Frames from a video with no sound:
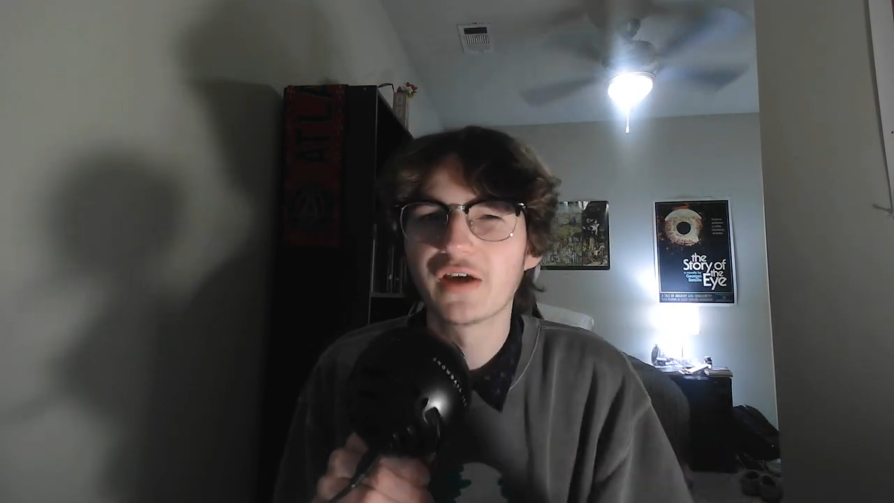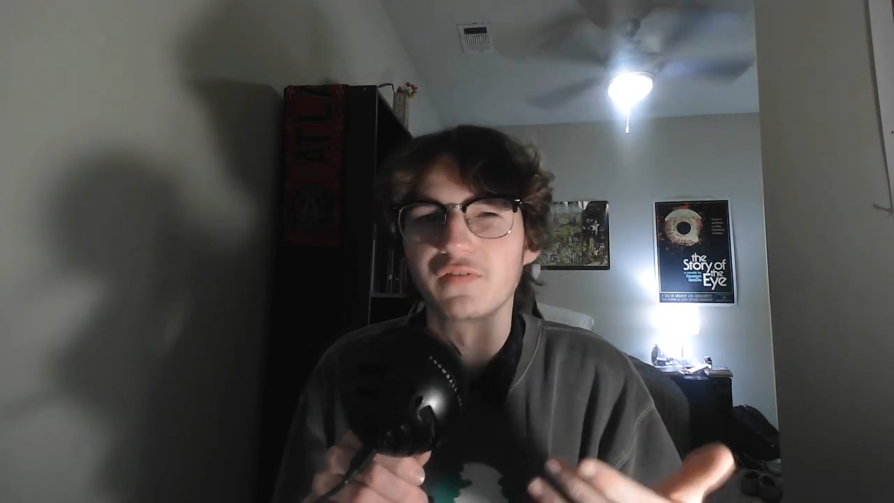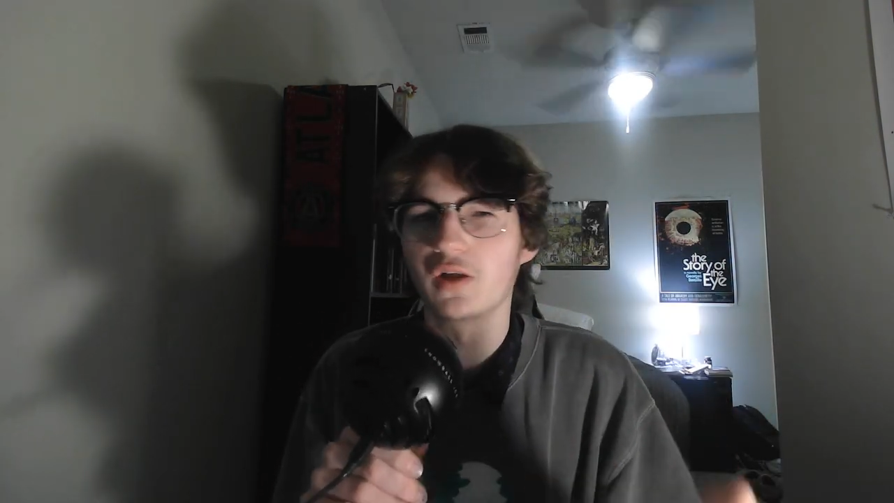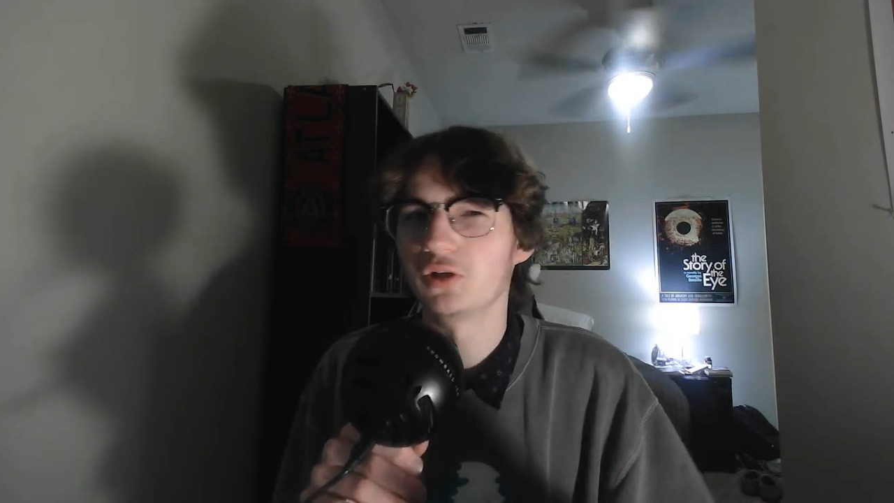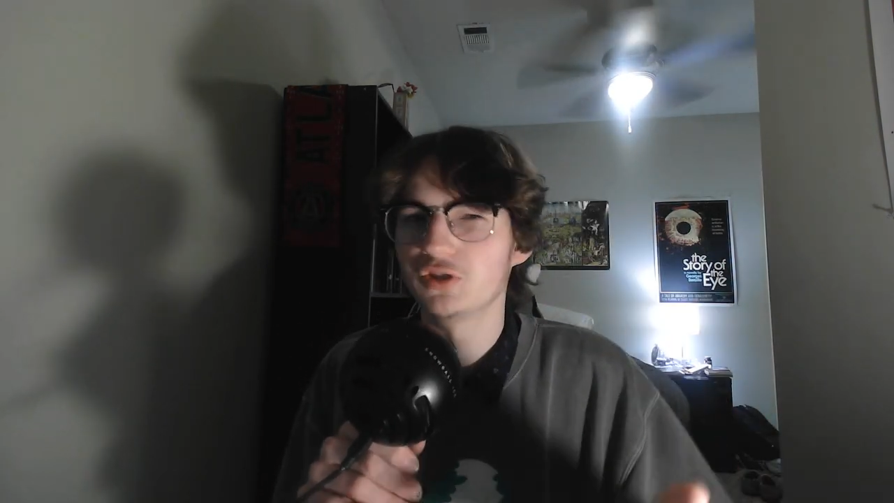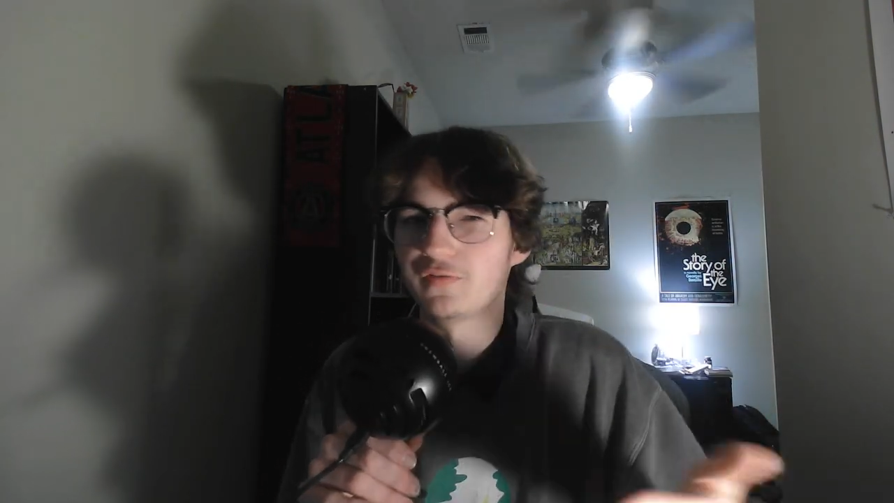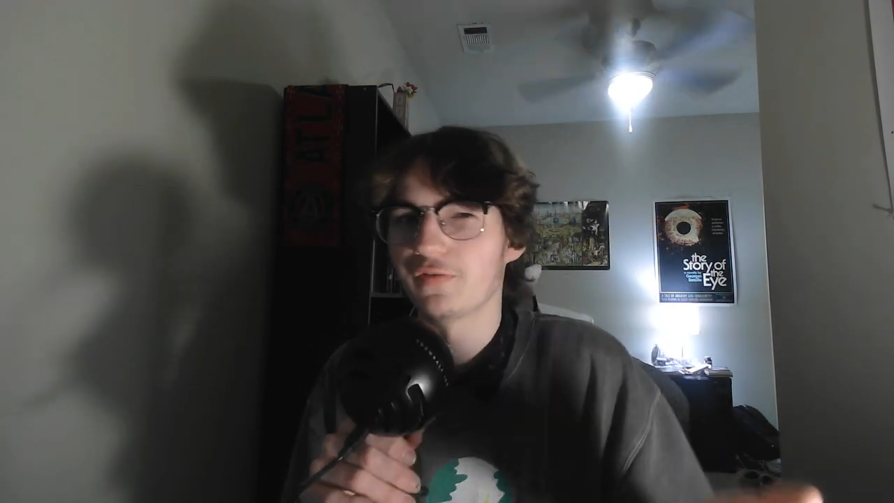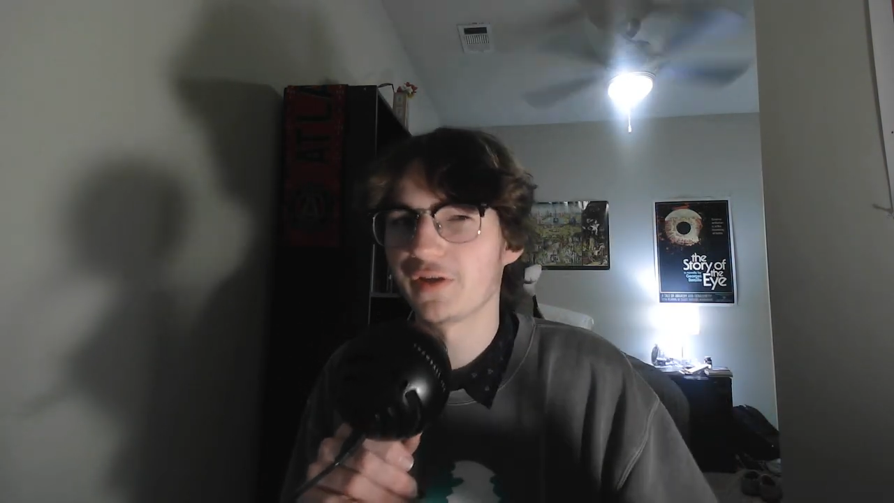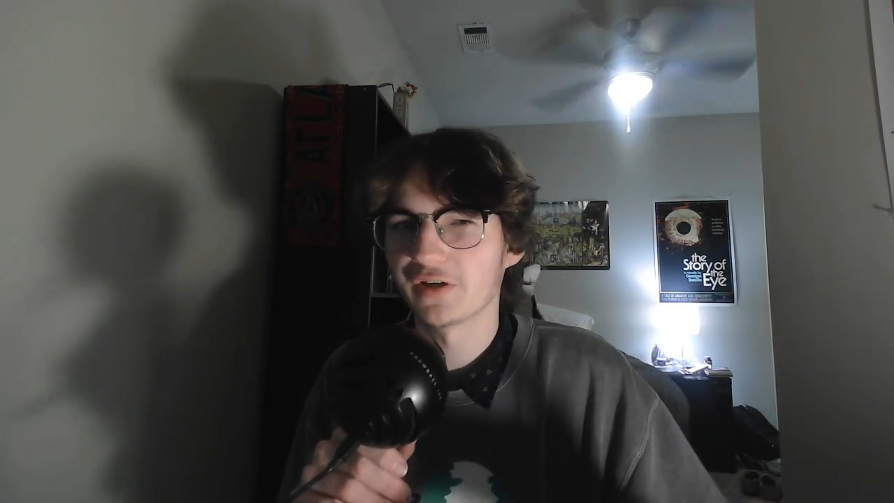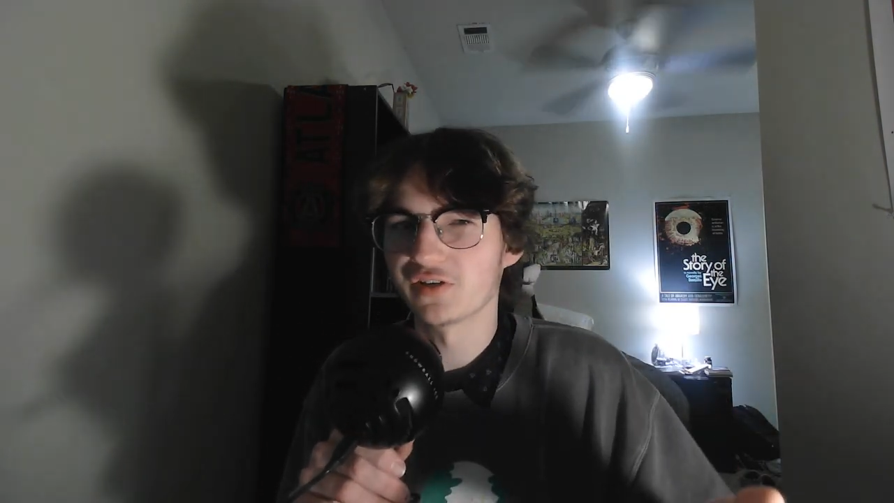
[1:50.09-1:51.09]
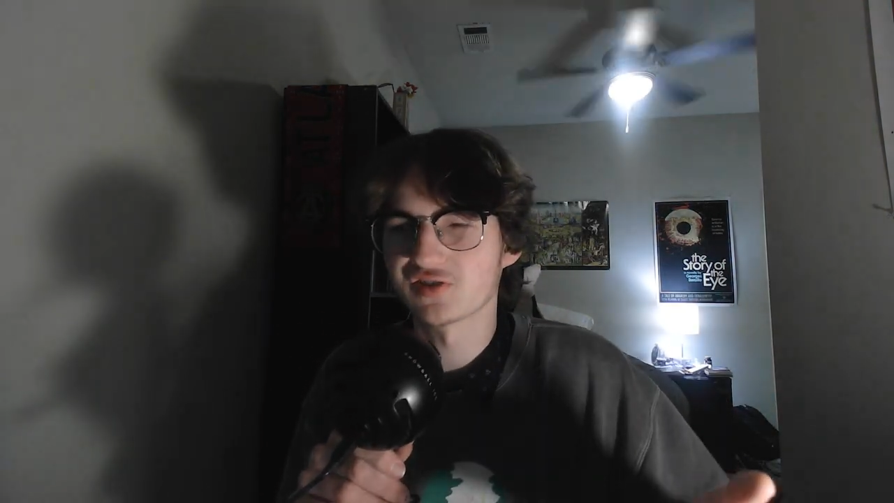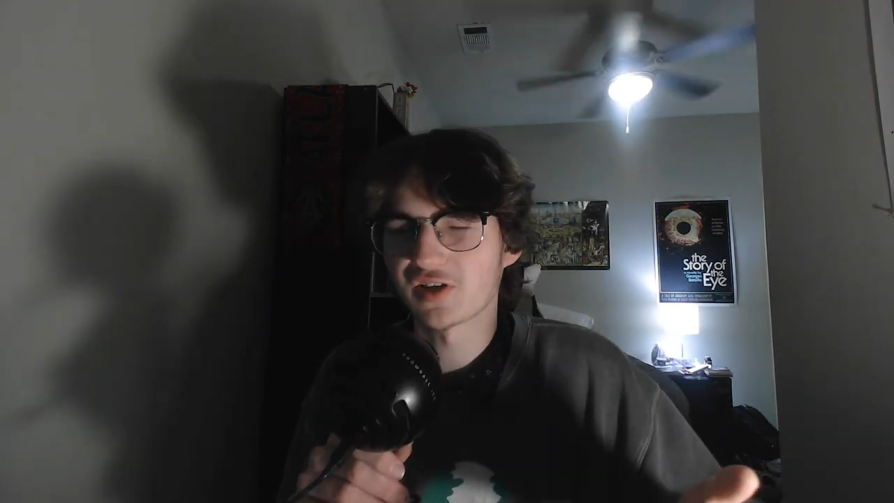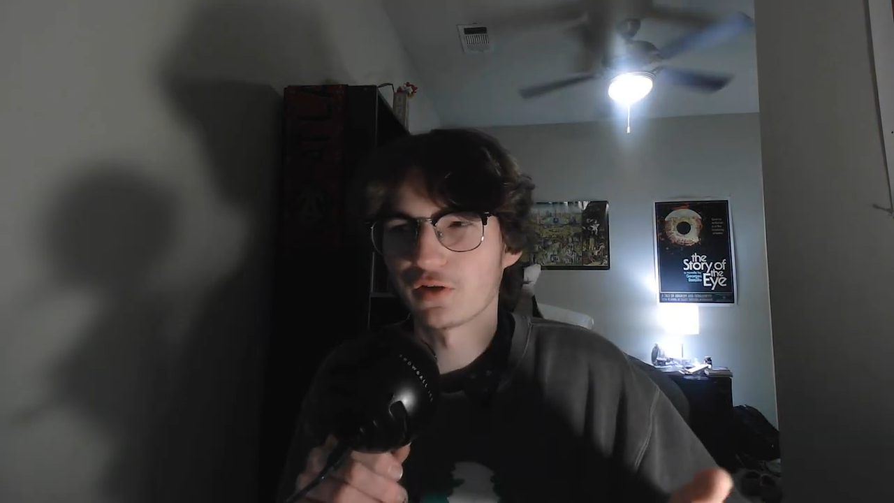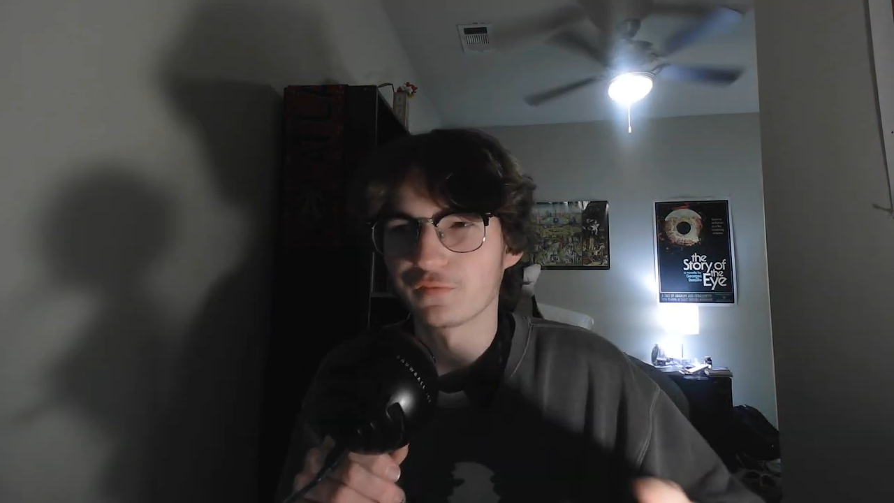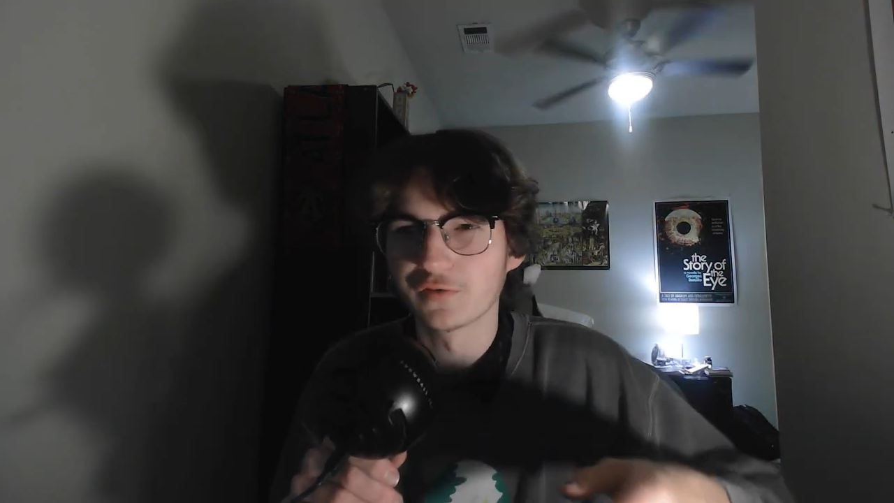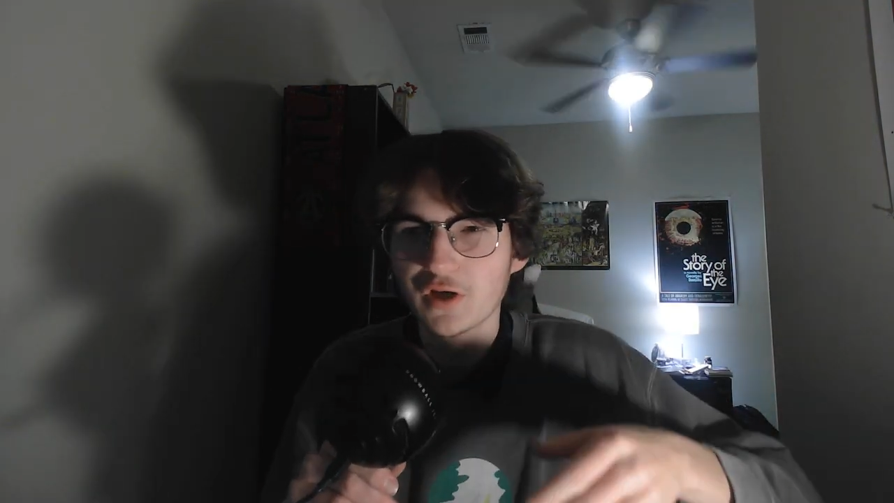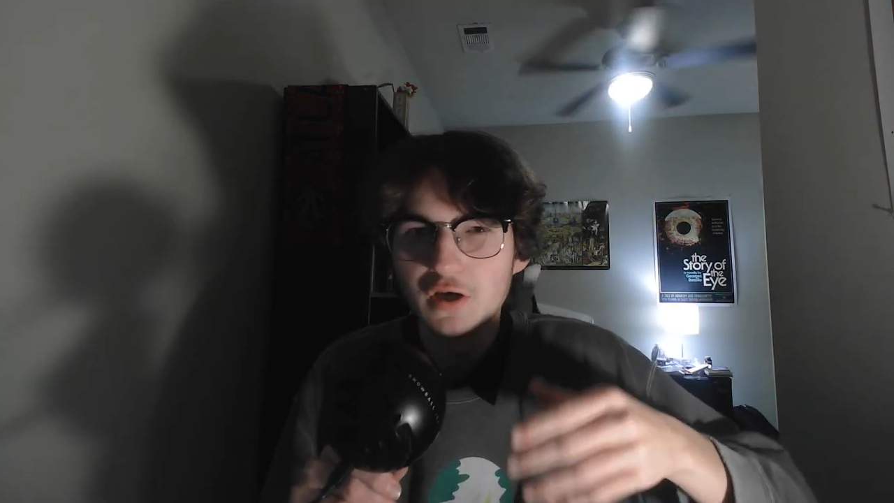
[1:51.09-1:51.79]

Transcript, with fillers: have knowledge of the thing in itself.